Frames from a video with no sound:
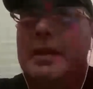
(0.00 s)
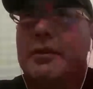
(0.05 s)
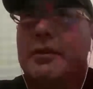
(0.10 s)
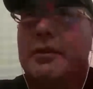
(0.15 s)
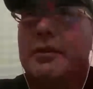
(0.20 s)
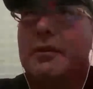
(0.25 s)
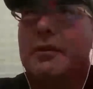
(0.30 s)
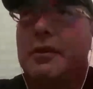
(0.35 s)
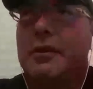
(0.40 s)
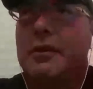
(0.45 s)

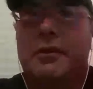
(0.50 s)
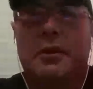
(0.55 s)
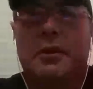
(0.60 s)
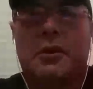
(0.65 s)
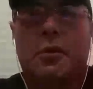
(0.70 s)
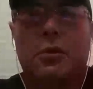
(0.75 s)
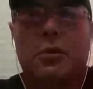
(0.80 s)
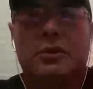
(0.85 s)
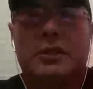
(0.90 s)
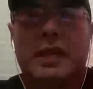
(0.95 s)
they're
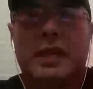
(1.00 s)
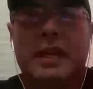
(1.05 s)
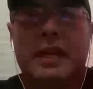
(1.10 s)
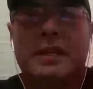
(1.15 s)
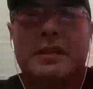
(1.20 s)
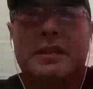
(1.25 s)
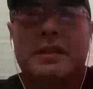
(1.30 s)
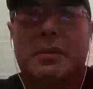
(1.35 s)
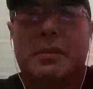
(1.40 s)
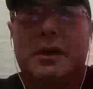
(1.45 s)
cool
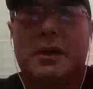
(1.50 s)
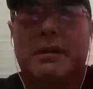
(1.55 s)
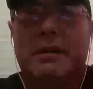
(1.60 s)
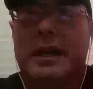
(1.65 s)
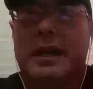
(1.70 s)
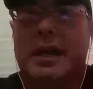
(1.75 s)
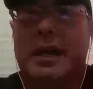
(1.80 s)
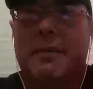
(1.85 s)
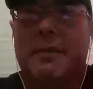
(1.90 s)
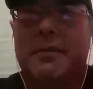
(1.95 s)
snakes, but
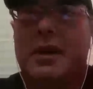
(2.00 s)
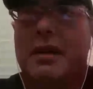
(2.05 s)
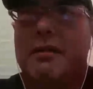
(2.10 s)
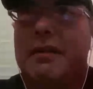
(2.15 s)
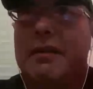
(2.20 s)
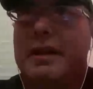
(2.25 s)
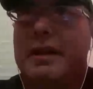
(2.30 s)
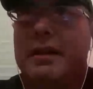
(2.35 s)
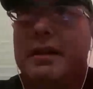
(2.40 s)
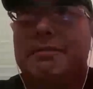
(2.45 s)
like, I'm not
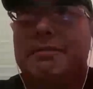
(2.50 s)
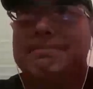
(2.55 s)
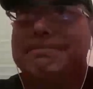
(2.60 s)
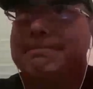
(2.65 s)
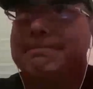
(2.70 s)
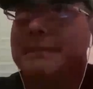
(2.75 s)
like a,